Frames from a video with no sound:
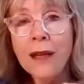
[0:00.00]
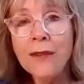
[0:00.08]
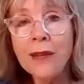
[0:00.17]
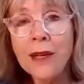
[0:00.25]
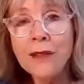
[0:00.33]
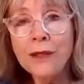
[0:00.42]

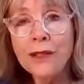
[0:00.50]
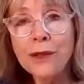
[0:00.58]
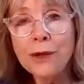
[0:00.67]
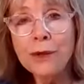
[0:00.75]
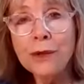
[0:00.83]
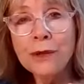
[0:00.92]
And then the
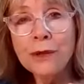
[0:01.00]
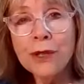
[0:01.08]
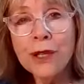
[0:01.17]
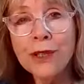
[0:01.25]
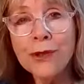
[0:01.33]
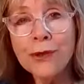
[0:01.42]
new moon
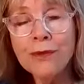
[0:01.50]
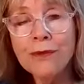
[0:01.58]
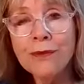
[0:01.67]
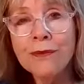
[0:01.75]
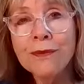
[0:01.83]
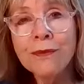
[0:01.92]
says,
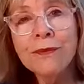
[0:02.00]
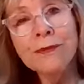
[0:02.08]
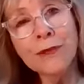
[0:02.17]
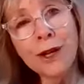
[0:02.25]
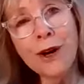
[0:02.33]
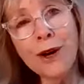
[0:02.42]

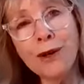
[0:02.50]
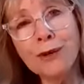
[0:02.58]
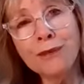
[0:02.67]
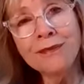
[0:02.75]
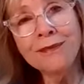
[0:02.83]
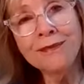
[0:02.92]
go home,